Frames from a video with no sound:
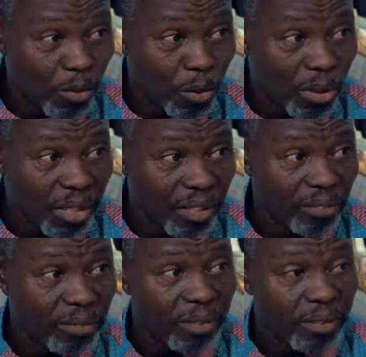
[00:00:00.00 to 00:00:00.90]
Okoye,
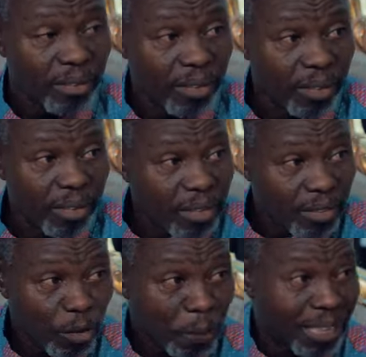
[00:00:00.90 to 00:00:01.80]

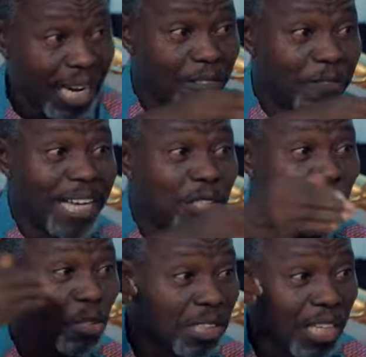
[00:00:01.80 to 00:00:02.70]
you better
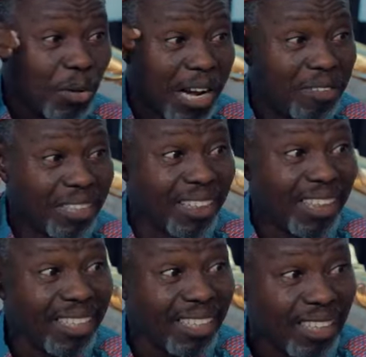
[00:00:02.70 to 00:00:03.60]
advise your daughter to have a
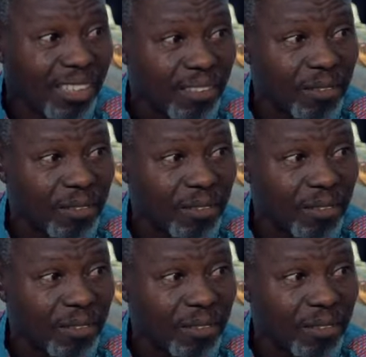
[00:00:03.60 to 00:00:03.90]
rethink,